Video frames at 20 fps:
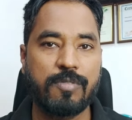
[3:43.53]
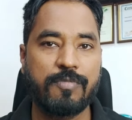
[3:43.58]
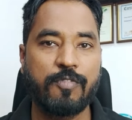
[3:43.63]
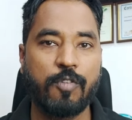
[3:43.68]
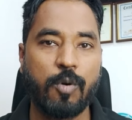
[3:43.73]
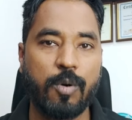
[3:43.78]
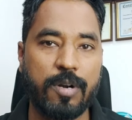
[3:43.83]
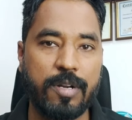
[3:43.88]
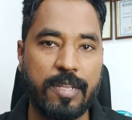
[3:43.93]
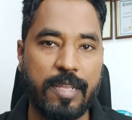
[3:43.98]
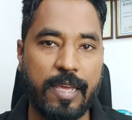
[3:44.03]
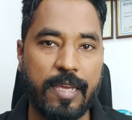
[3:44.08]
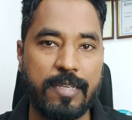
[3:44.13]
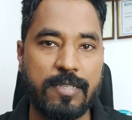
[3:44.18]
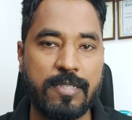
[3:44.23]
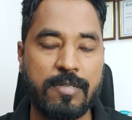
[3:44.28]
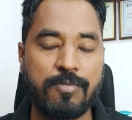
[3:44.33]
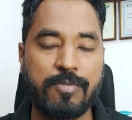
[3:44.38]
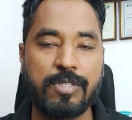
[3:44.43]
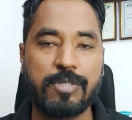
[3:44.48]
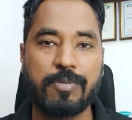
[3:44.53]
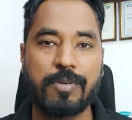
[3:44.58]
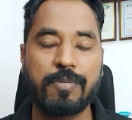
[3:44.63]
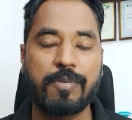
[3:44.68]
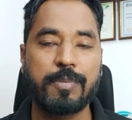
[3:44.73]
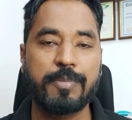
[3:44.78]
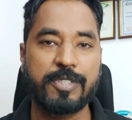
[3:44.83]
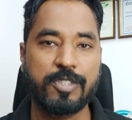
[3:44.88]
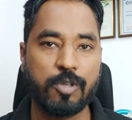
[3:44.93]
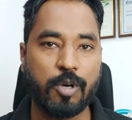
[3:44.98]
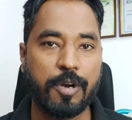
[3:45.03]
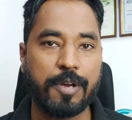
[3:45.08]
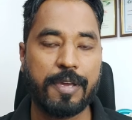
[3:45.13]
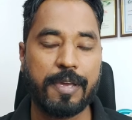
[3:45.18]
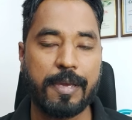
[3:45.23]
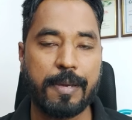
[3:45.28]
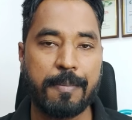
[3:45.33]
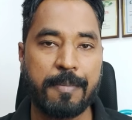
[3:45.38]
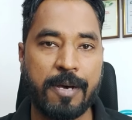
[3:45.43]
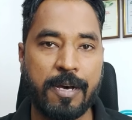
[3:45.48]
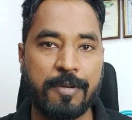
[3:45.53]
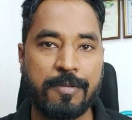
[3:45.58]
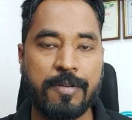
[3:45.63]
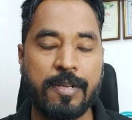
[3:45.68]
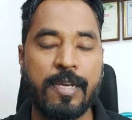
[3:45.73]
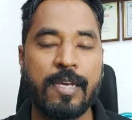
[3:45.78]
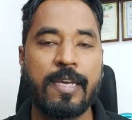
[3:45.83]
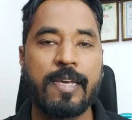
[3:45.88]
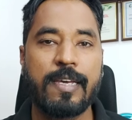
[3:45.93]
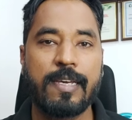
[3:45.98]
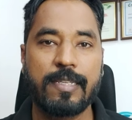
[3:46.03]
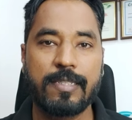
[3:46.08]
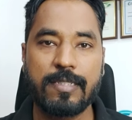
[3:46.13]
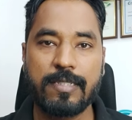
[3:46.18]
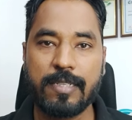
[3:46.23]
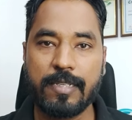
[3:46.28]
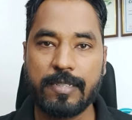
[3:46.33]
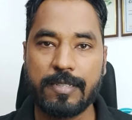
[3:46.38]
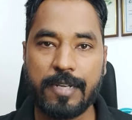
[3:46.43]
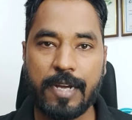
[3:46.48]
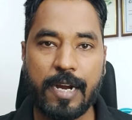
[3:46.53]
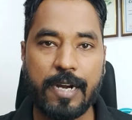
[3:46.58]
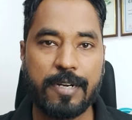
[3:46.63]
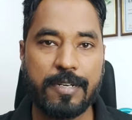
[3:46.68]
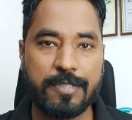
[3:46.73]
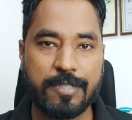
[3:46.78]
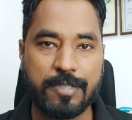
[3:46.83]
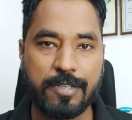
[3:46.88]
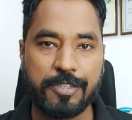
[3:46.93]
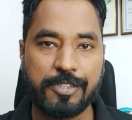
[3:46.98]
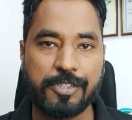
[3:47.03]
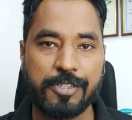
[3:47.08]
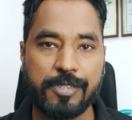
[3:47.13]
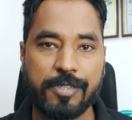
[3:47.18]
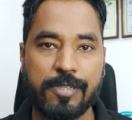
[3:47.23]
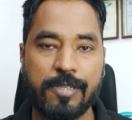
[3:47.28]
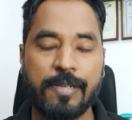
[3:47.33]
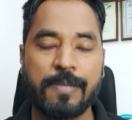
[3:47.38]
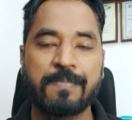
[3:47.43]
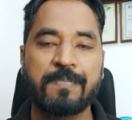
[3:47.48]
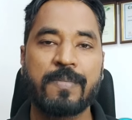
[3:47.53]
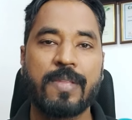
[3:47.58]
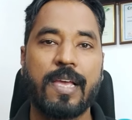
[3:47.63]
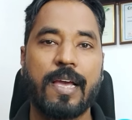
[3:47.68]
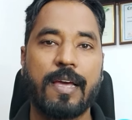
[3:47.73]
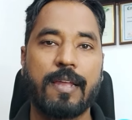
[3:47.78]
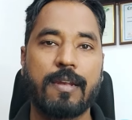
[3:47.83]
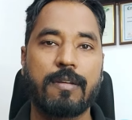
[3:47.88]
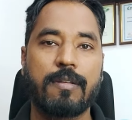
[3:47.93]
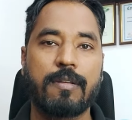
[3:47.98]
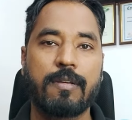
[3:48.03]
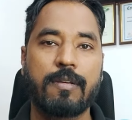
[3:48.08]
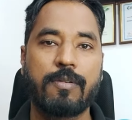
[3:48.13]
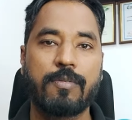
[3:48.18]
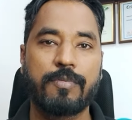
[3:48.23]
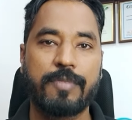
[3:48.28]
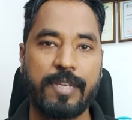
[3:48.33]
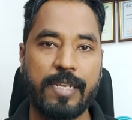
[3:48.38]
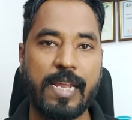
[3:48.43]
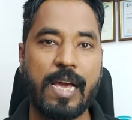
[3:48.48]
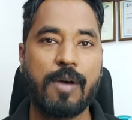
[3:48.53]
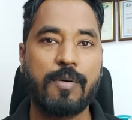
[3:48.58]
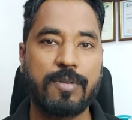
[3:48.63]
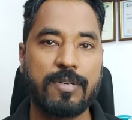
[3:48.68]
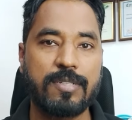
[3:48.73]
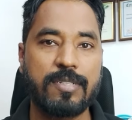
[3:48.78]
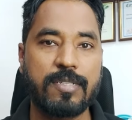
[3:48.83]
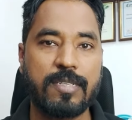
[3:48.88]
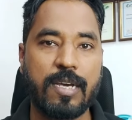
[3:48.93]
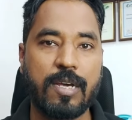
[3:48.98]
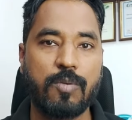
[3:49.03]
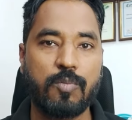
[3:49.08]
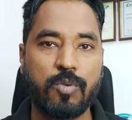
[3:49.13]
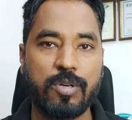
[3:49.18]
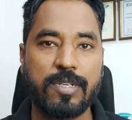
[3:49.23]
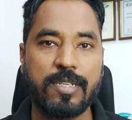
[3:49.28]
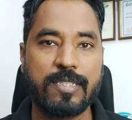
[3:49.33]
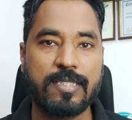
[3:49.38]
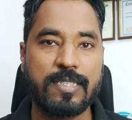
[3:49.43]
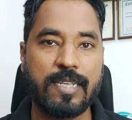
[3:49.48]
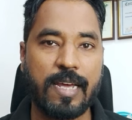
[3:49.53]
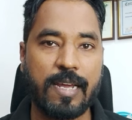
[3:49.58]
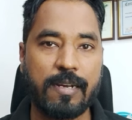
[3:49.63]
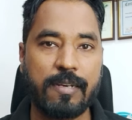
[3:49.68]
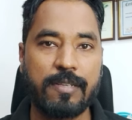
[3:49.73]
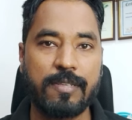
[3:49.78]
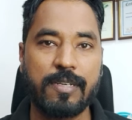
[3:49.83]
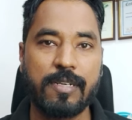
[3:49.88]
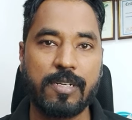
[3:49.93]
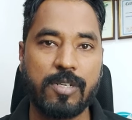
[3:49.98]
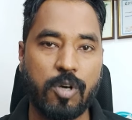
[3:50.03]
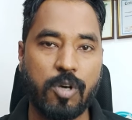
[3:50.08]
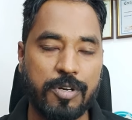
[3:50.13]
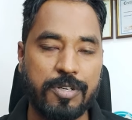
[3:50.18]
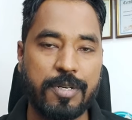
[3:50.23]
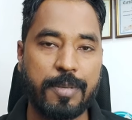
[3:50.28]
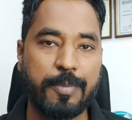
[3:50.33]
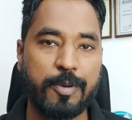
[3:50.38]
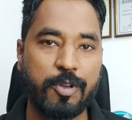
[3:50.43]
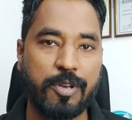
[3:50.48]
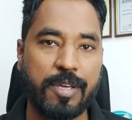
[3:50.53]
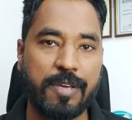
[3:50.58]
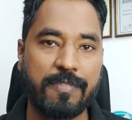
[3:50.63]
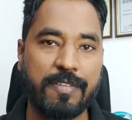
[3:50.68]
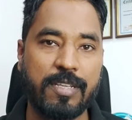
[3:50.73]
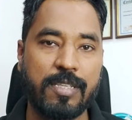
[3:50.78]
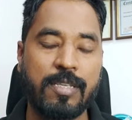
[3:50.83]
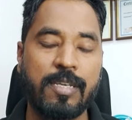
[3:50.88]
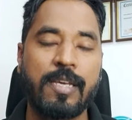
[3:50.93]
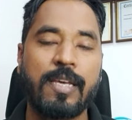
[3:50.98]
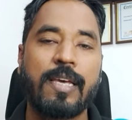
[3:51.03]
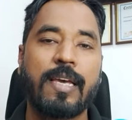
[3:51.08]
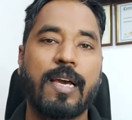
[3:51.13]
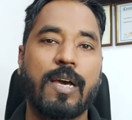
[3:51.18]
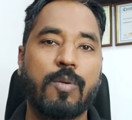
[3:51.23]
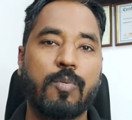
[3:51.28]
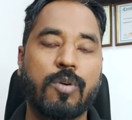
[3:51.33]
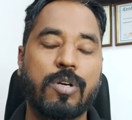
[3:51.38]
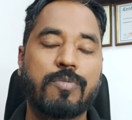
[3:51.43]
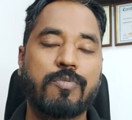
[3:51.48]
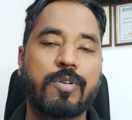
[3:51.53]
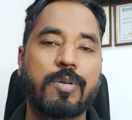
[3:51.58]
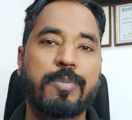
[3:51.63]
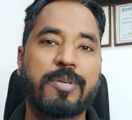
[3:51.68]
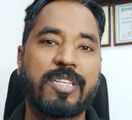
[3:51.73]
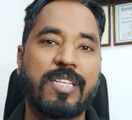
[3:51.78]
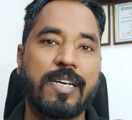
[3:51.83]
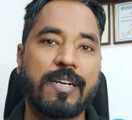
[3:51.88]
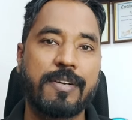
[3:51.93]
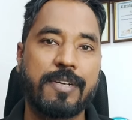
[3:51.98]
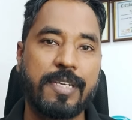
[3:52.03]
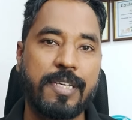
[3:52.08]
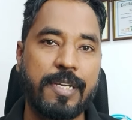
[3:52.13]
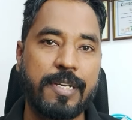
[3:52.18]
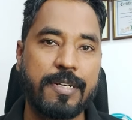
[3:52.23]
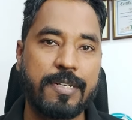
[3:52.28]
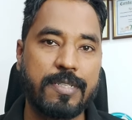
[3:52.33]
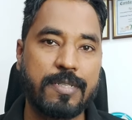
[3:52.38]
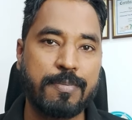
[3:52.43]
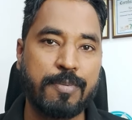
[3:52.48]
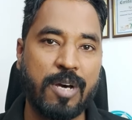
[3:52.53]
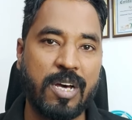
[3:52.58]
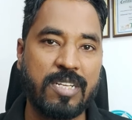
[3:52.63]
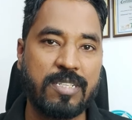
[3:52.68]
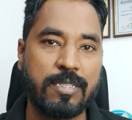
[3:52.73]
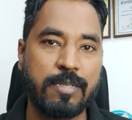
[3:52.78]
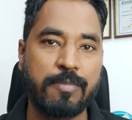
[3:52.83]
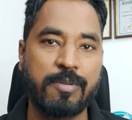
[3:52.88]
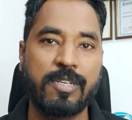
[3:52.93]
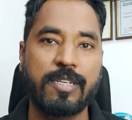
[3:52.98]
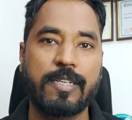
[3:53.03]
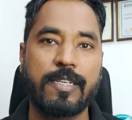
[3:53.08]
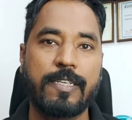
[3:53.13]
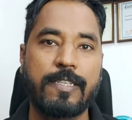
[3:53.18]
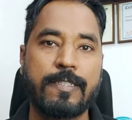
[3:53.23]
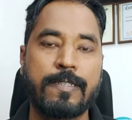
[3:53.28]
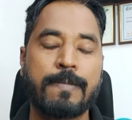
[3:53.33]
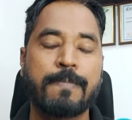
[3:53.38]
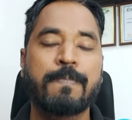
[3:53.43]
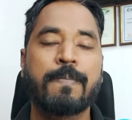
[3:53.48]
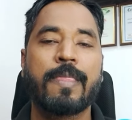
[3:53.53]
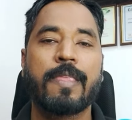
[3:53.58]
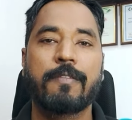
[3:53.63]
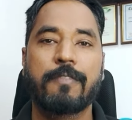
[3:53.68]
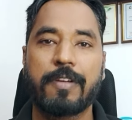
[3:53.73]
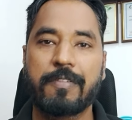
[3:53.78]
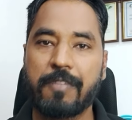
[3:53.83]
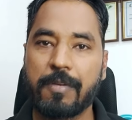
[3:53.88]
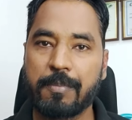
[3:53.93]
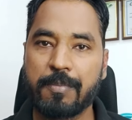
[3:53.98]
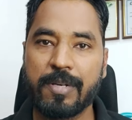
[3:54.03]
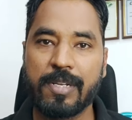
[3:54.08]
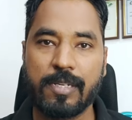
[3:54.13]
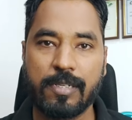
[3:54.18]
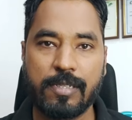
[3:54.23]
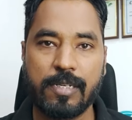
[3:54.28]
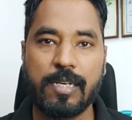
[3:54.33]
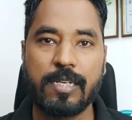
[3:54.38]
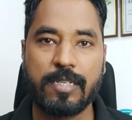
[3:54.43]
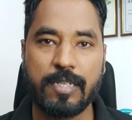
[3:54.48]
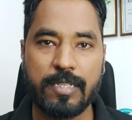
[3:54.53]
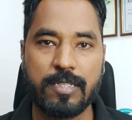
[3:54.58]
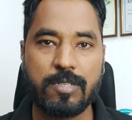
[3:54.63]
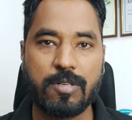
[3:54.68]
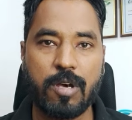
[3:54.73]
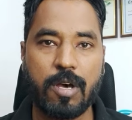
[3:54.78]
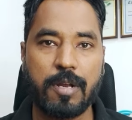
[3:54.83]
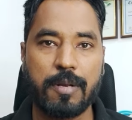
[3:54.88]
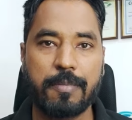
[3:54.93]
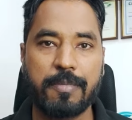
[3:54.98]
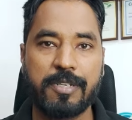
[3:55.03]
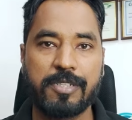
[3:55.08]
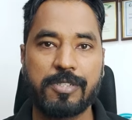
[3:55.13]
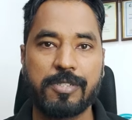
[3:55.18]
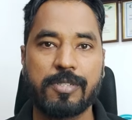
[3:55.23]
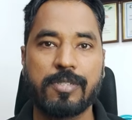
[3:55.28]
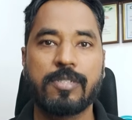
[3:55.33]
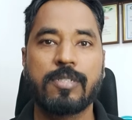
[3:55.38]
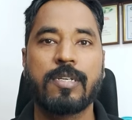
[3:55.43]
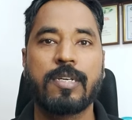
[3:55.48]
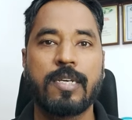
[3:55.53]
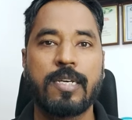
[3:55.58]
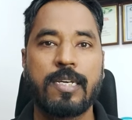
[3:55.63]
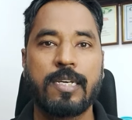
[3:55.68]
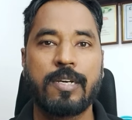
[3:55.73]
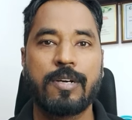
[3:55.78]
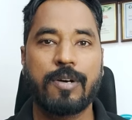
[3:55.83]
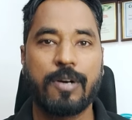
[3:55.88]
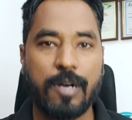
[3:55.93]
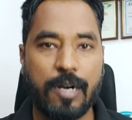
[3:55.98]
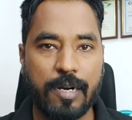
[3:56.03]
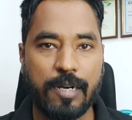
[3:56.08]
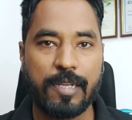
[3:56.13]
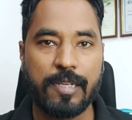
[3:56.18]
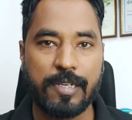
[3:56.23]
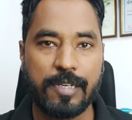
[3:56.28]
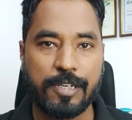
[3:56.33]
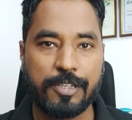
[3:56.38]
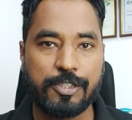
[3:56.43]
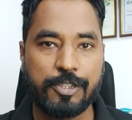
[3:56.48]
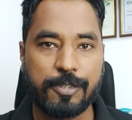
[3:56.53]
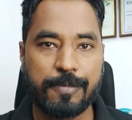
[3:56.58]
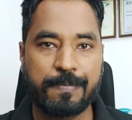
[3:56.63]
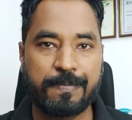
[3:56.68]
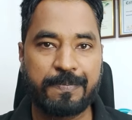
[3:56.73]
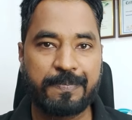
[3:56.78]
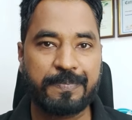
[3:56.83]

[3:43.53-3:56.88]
the four things which we will be talking about in this entire discussion. And we now understand what exactly they are contributing with and what would be their key responsibilities when we build a test automation architecture.